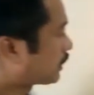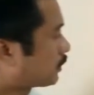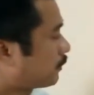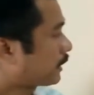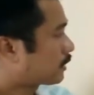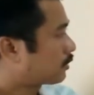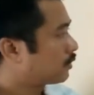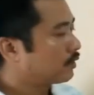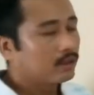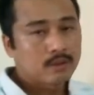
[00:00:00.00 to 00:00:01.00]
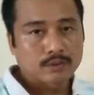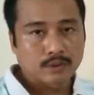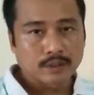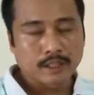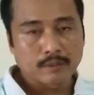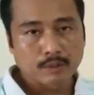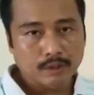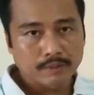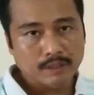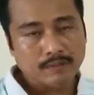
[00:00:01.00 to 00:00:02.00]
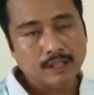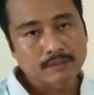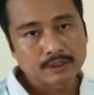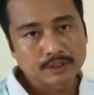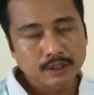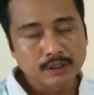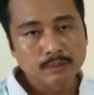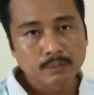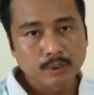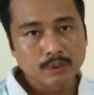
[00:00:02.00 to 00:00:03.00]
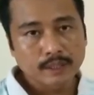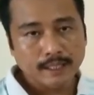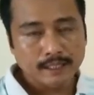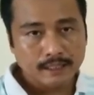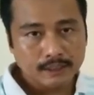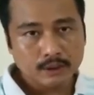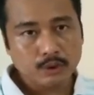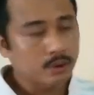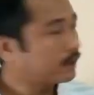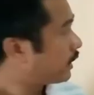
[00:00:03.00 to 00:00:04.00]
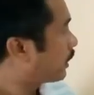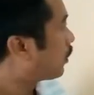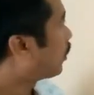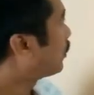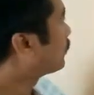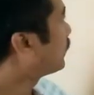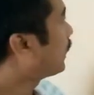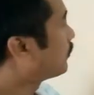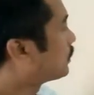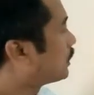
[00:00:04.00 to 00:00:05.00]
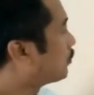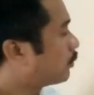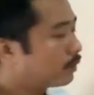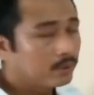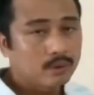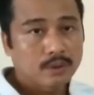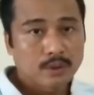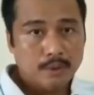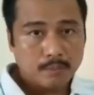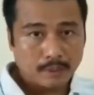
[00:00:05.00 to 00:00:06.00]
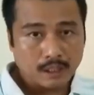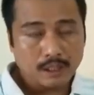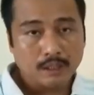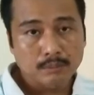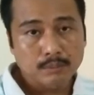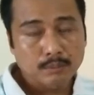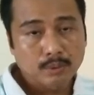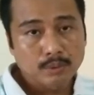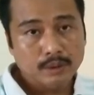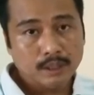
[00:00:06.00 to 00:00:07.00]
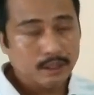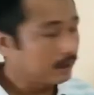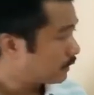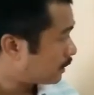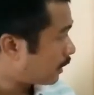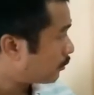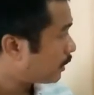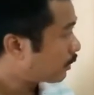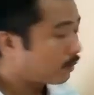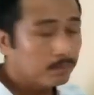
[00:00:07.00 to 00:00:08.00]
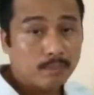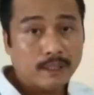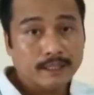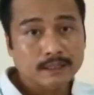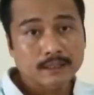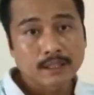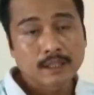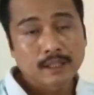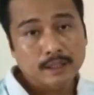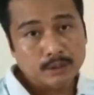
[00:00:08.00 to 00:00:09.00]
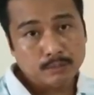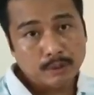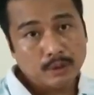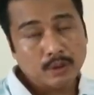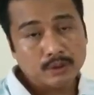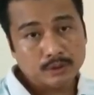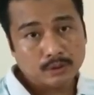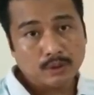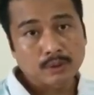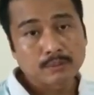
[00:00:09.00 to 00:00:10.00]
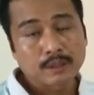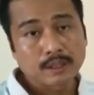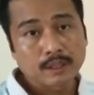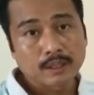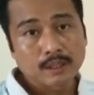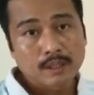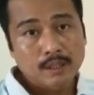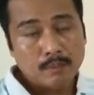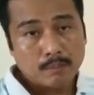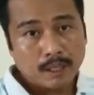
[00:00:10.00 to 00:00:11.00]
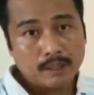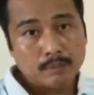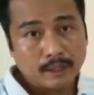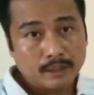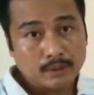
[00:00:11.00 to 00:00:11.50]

expect for a molybdenum carbon single bond. And this shortening of MC bond, metal carbon bond in this carbonyl complex, is because of the pi back